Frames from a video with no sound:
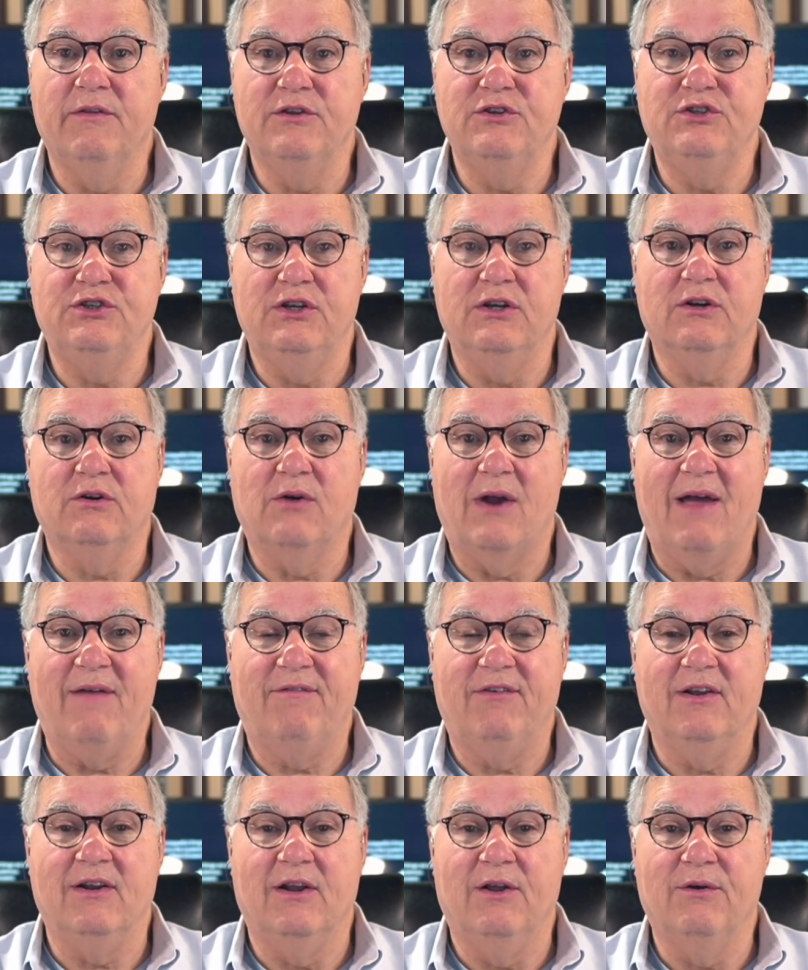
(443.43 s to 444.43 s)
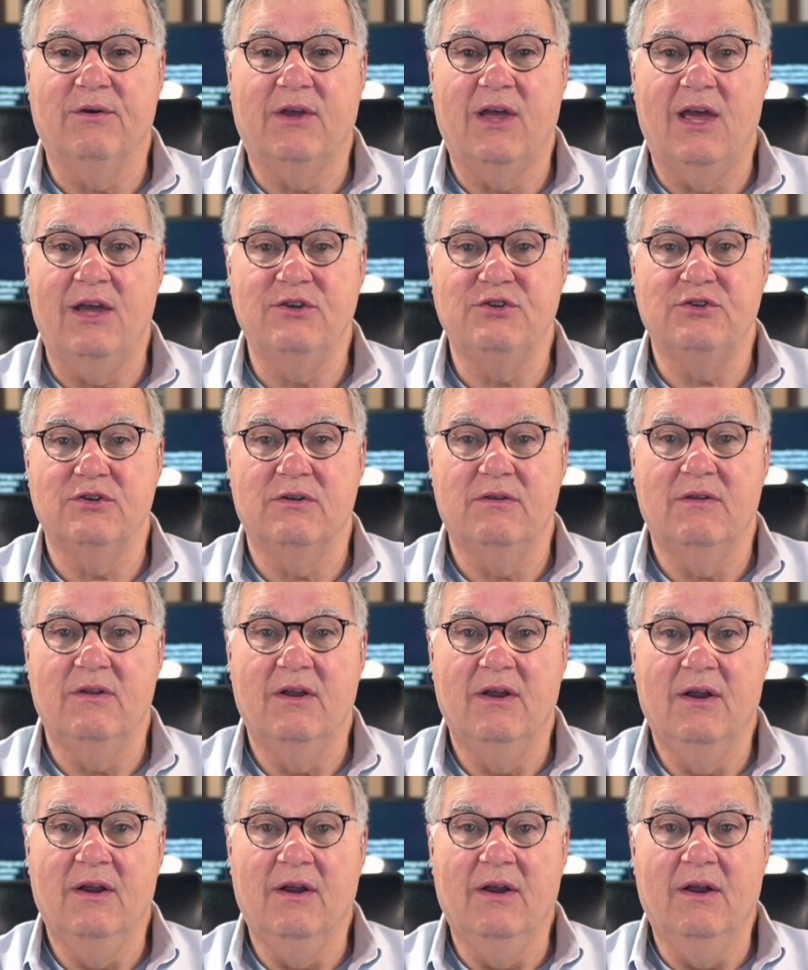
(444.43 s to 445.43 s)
on the geographic location.